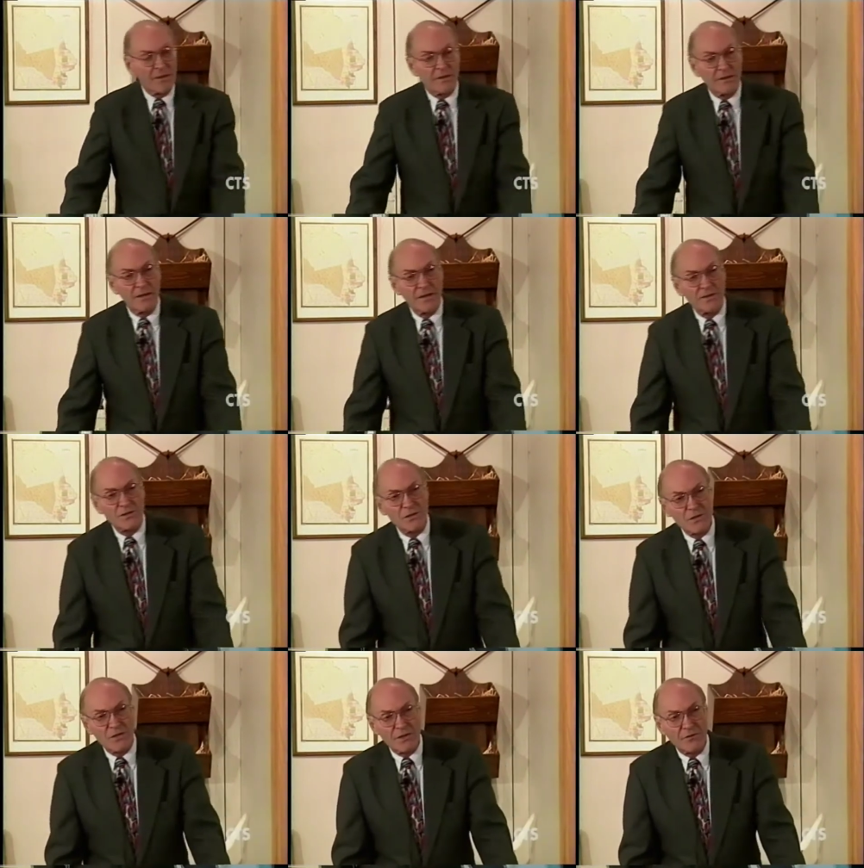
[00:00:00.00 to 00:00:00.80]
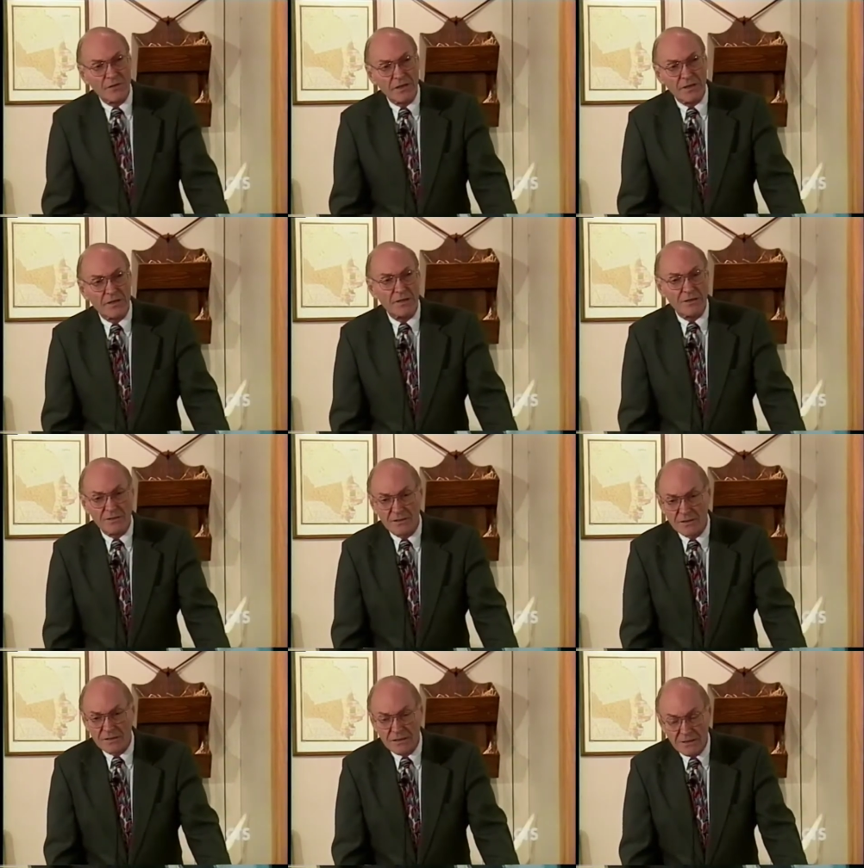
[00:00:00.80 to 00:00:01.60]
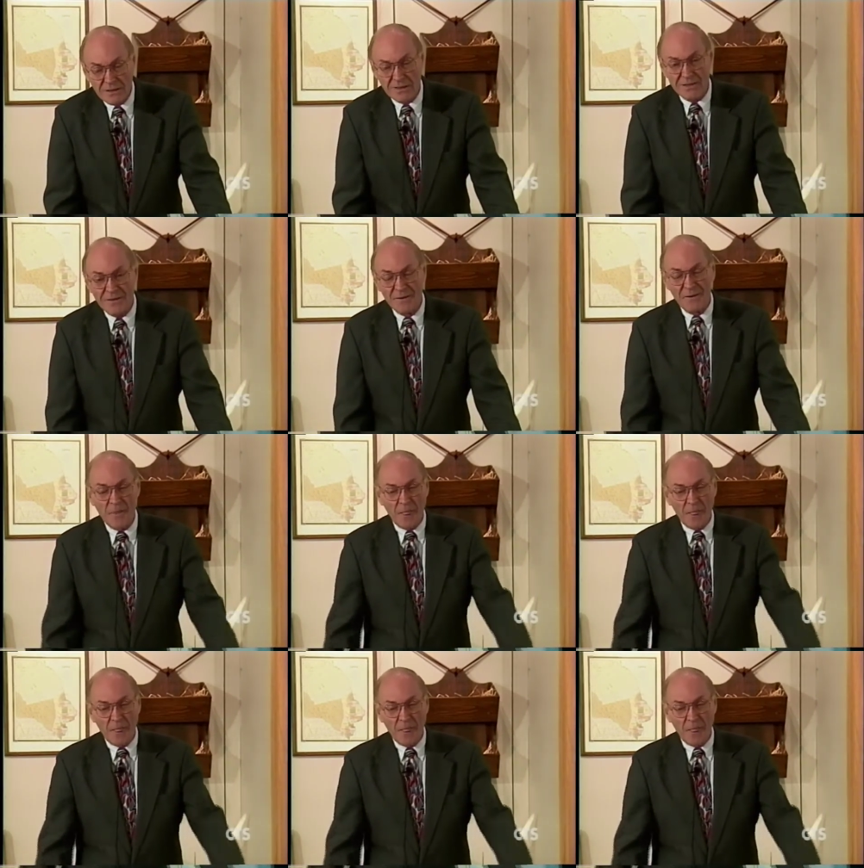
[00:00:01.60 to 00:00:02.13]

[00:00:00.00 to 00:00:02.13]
the death certificate and looked in the